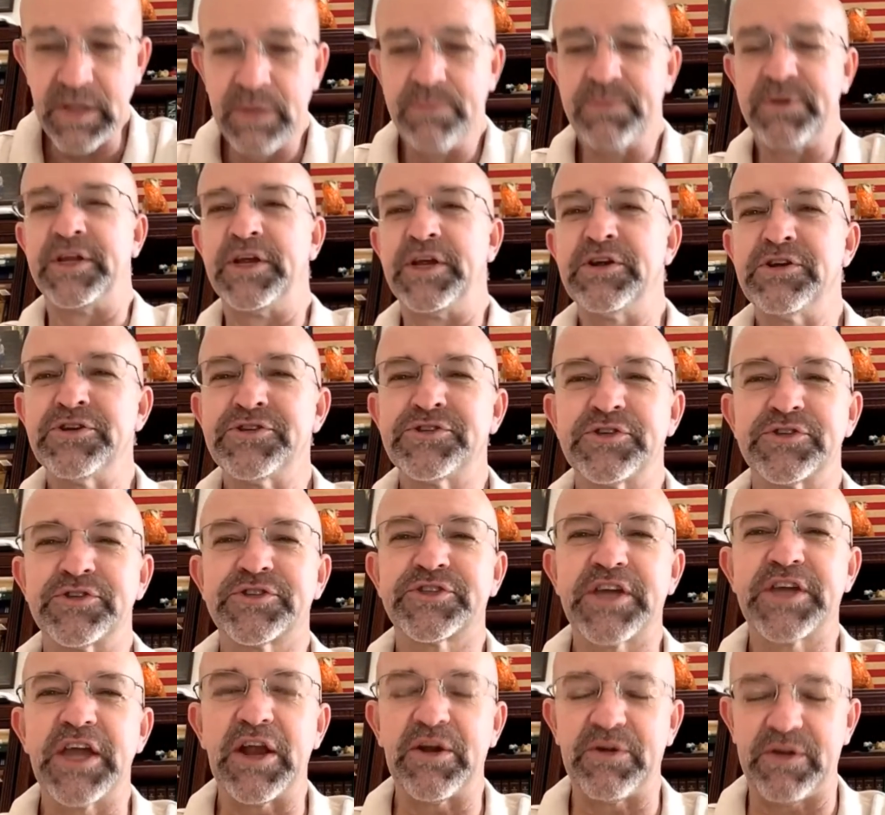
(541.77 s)
But here's the
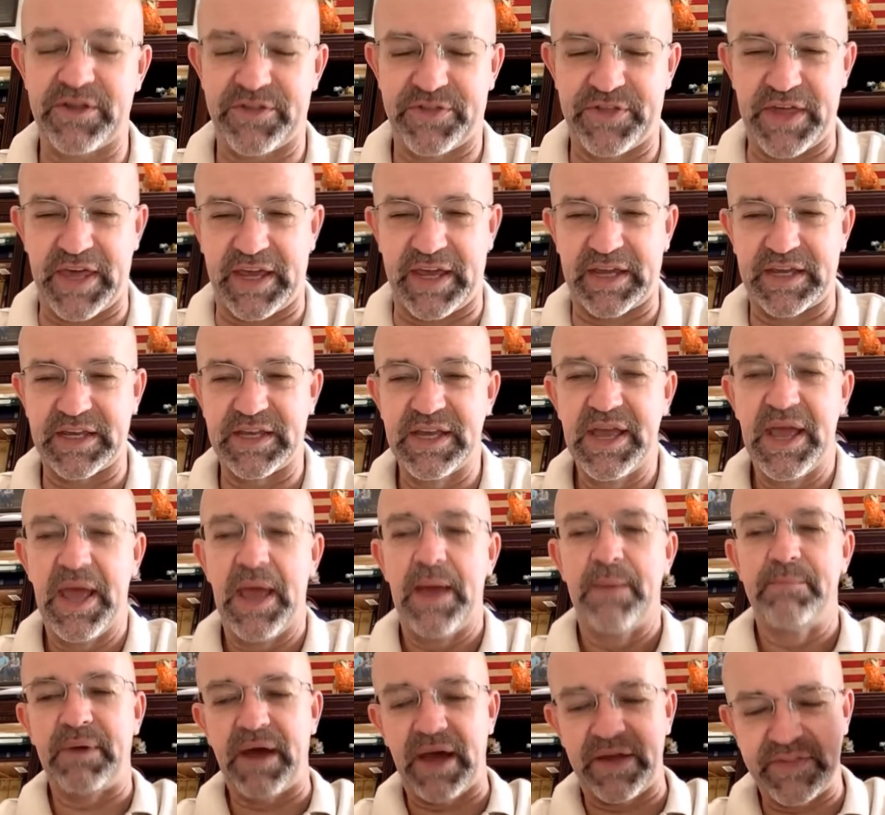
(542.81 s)
scary thing.
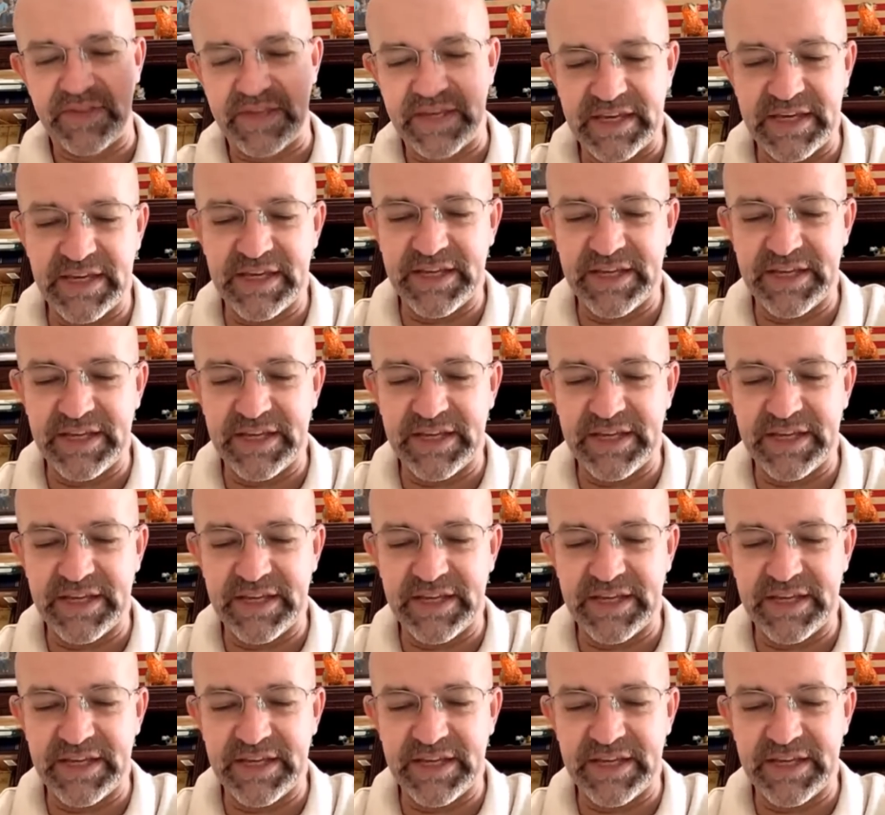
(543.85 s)
By the